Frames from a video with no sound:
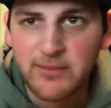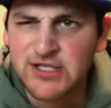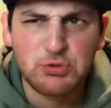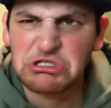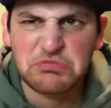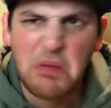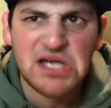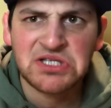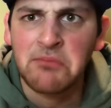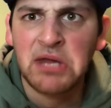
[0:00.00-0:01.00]
I mean, this was his
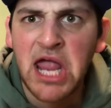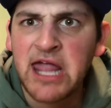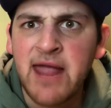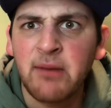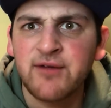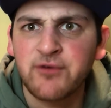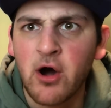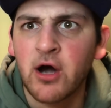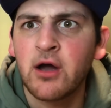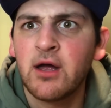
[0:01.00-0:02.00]
best NBA game by
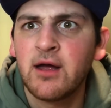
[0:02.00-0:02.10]
far.